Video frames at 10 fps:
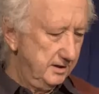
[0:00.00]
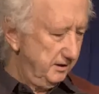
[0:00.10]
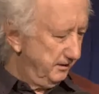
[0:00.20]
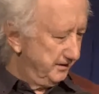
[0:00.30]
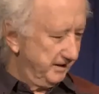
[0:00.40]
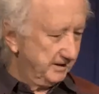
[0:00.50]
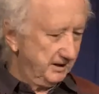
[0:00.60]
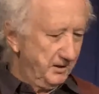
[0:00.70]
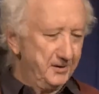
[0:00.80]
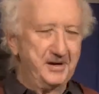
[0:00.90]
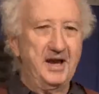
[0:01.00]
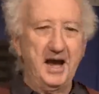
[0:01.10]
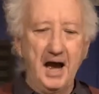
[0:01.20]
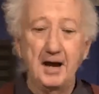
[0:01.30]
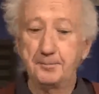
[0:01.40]
Kia ora,
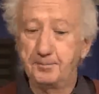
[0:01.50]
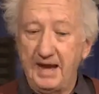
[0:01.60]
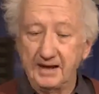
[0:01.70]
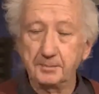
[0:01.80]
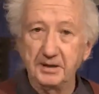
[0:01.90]
I'm back